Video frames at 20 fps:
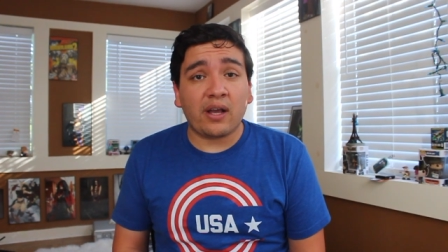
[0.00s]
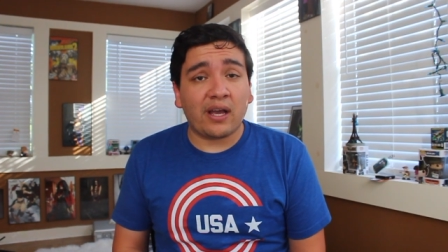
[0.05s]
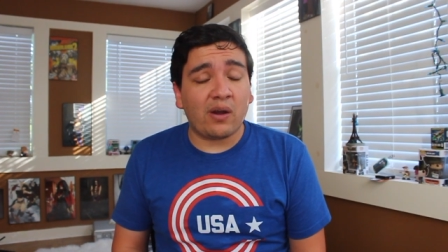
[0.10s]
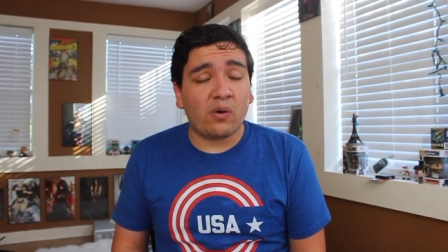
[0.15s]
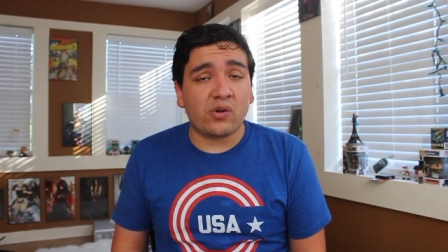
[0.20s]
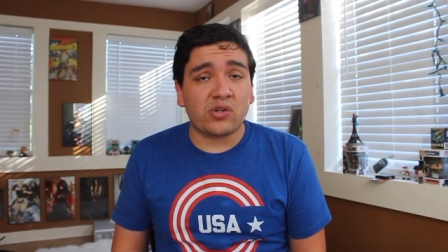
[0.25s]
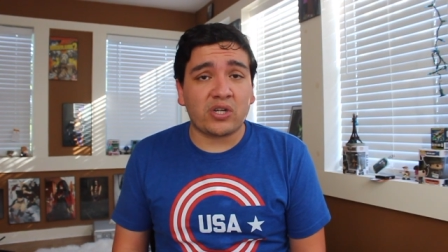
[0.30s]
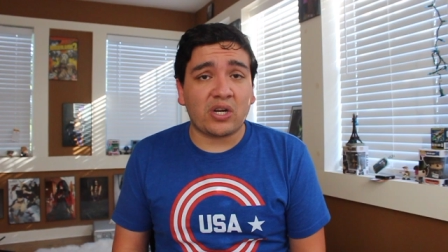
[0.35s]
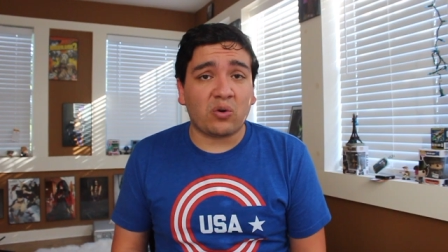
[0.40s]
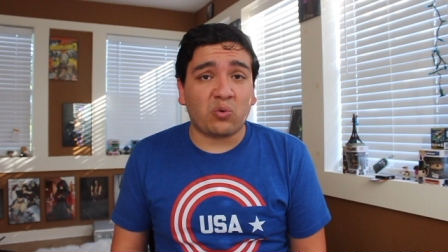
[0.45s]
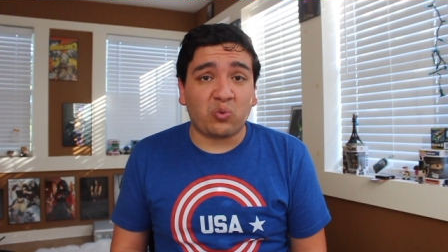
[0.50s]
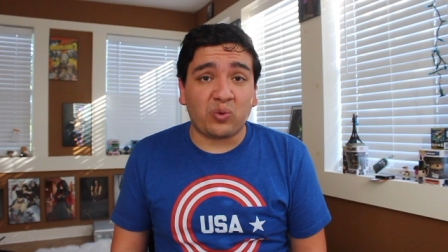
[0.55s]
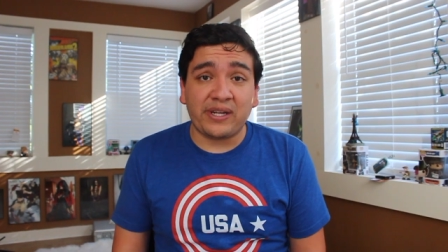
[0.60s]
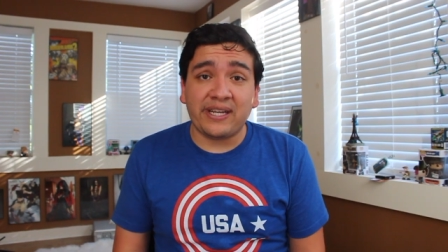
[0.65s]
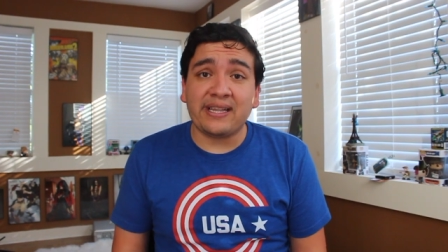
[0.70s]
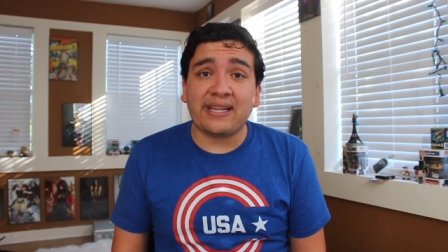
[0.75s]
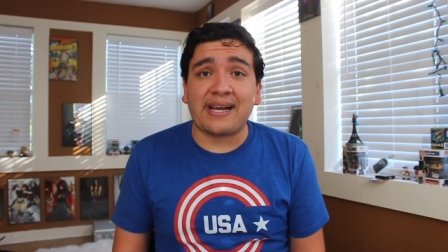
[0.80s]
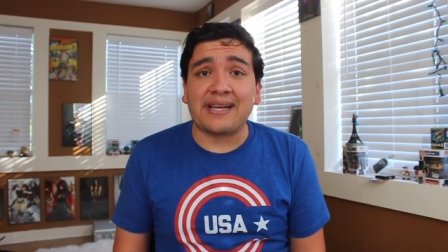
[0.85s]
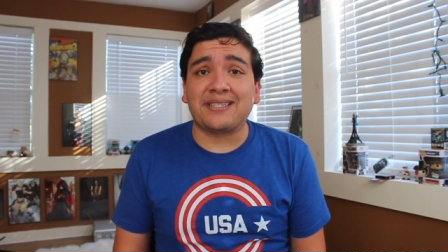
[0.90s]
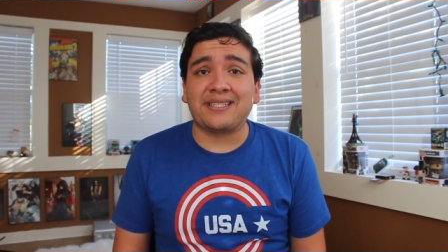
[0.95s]
I wish I
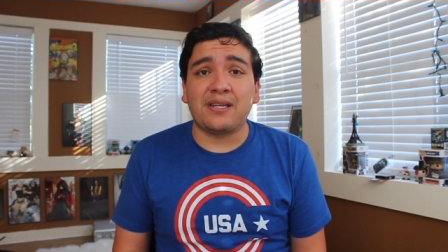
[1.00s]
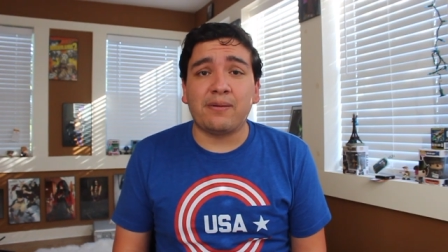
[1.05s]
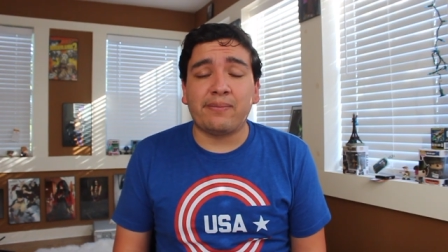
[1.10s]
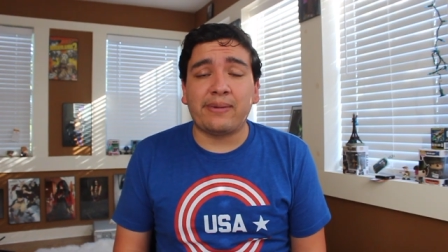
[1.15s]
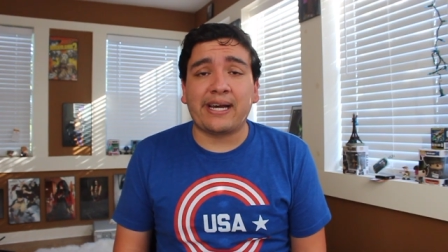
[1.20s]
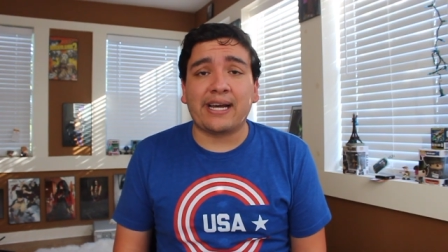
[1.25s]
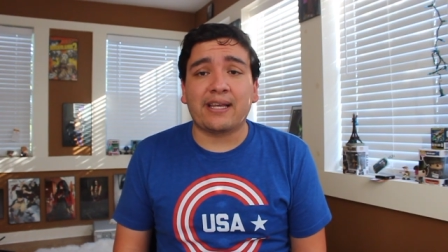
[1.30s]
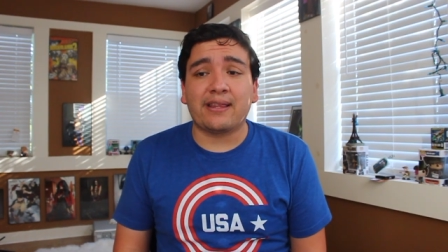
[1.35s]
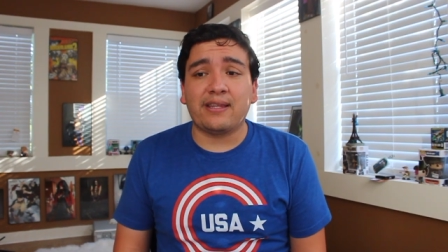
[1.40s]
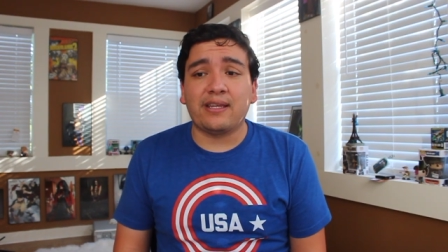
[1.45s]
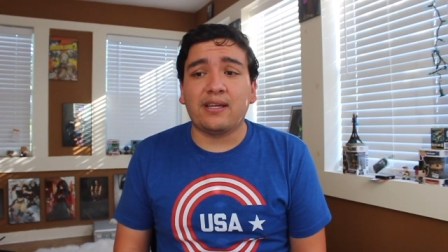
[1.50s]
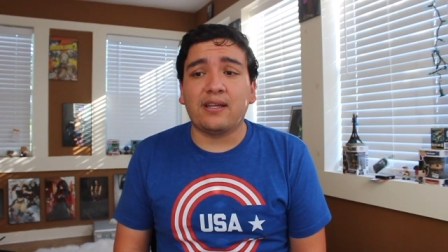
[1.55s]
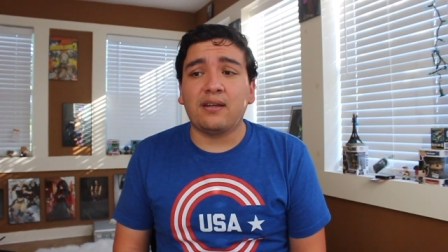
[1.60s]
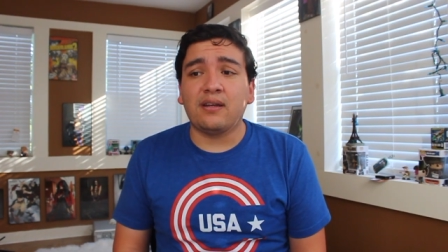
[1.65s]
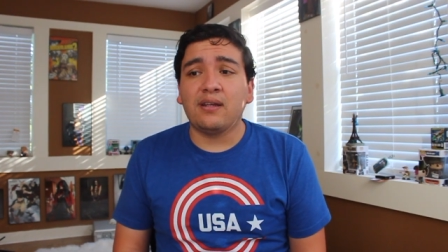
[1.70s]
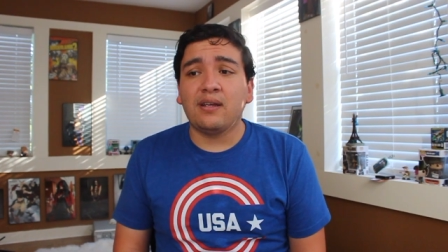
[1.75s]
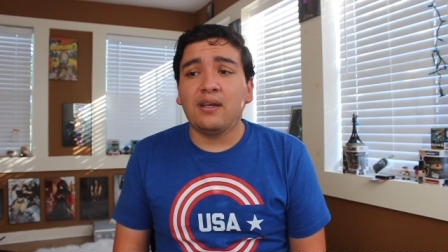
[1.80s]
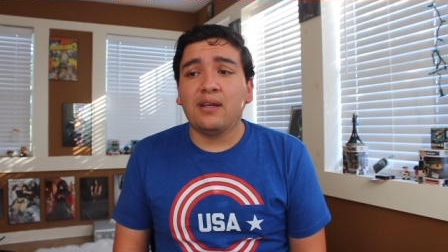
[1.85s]
realized it back then.